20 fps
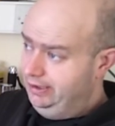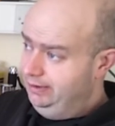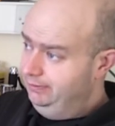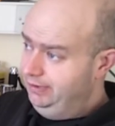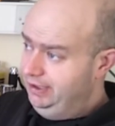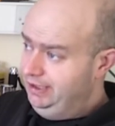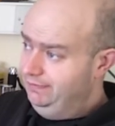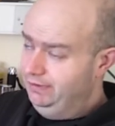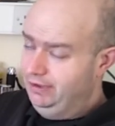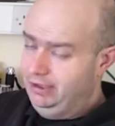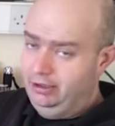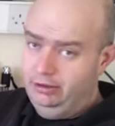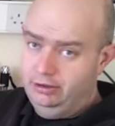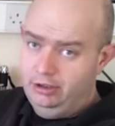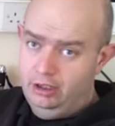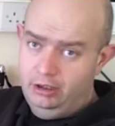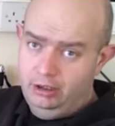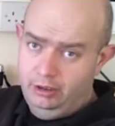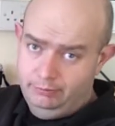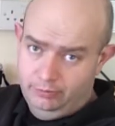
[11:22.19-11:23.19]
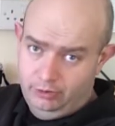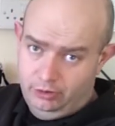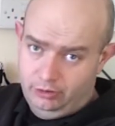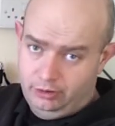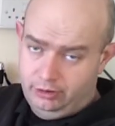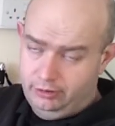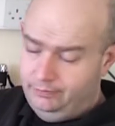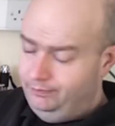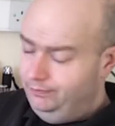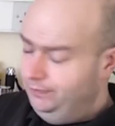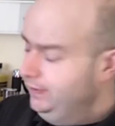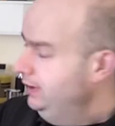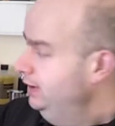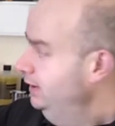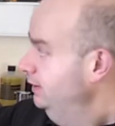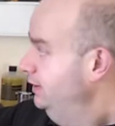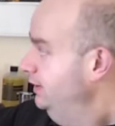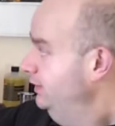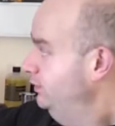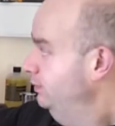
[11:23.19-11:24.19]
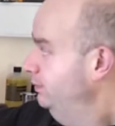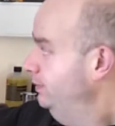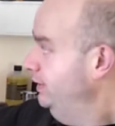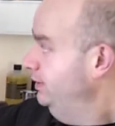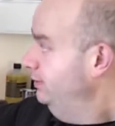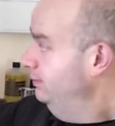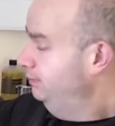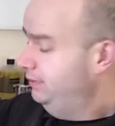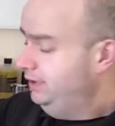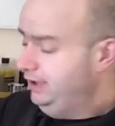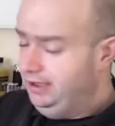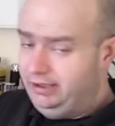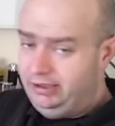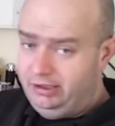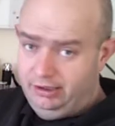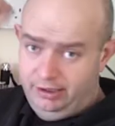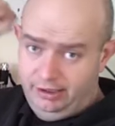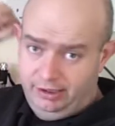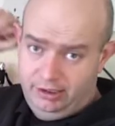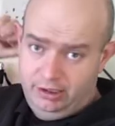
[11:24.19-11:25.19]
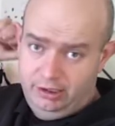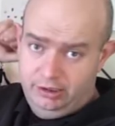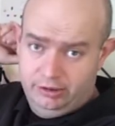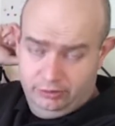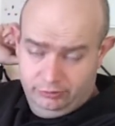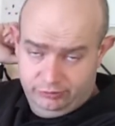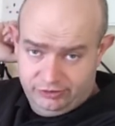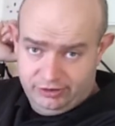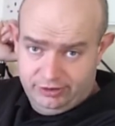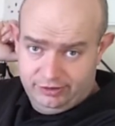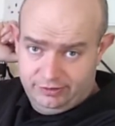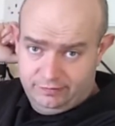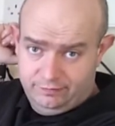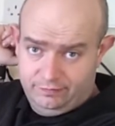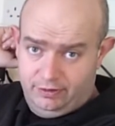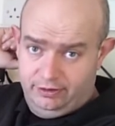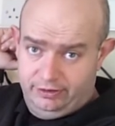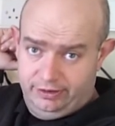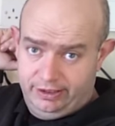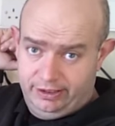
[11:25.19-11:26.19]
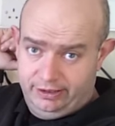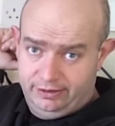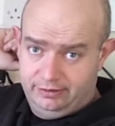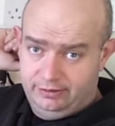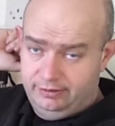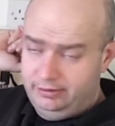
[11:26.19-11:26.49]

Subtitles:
even a lawnmower, this would be completely useless for that,